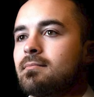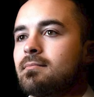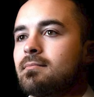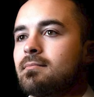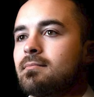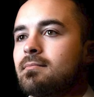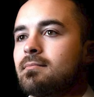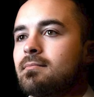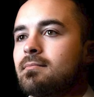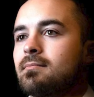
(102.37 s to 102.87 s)

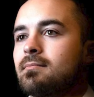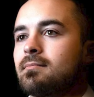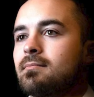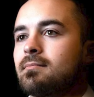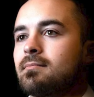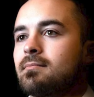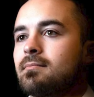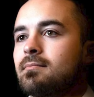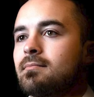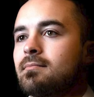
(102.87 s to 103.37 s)

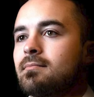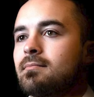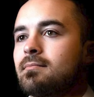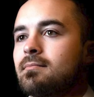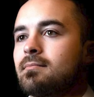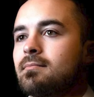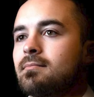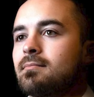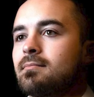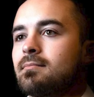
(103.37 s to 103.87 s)

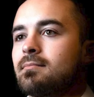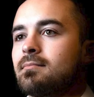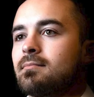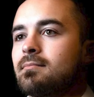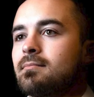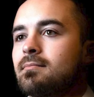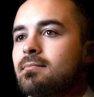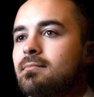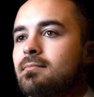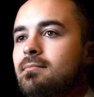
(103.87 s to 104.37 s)

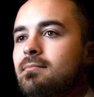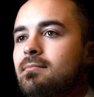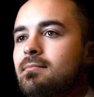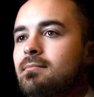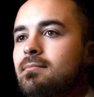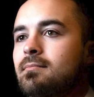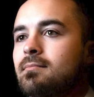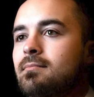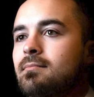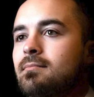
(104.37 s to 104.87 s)

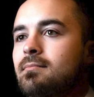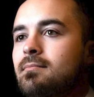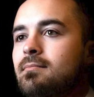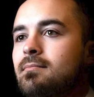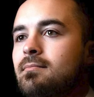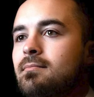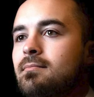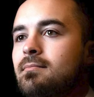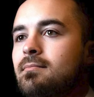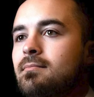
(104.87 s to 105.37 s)

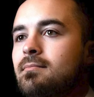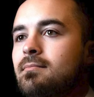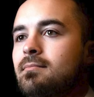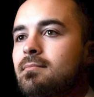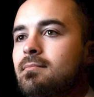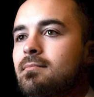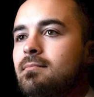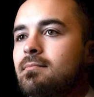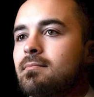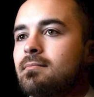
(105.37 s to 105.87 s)

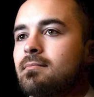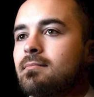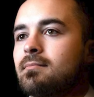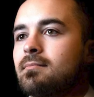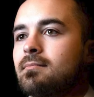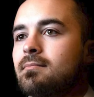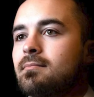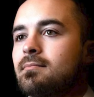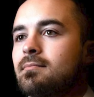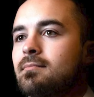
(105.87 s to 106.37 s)

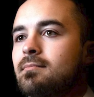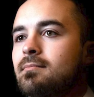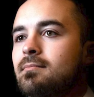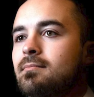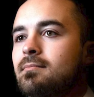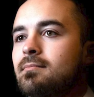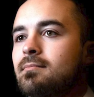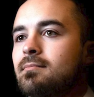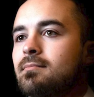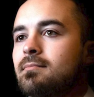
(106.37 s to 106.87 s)

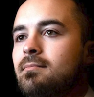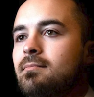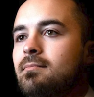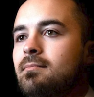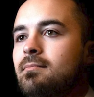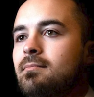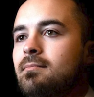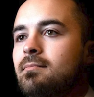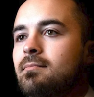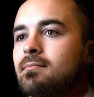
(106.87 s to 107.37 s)

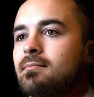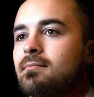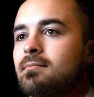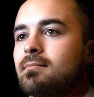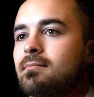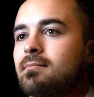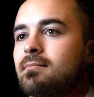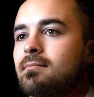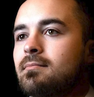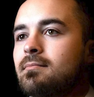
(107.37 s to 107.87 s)

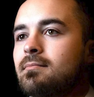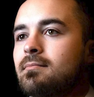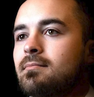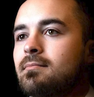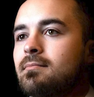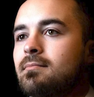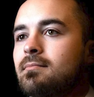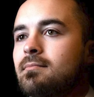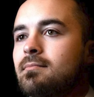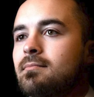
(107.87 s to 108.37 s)

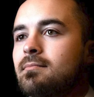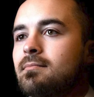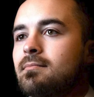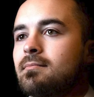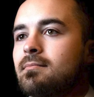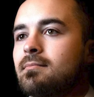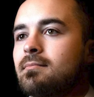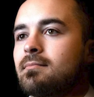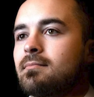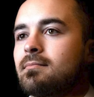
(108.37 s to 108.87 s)

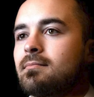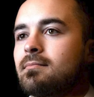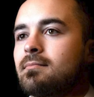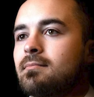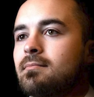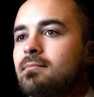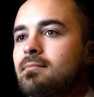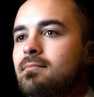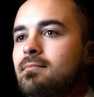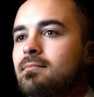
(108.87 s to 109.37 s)

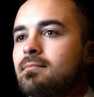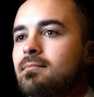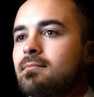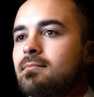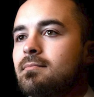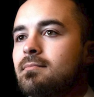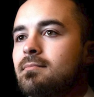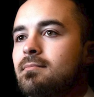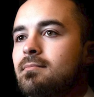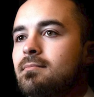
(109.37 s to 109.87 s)

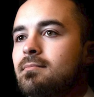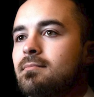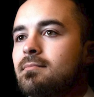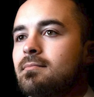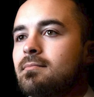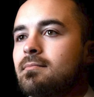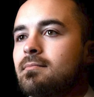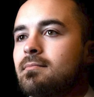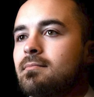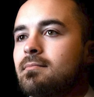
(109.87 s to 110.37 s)
The person shown says nothing.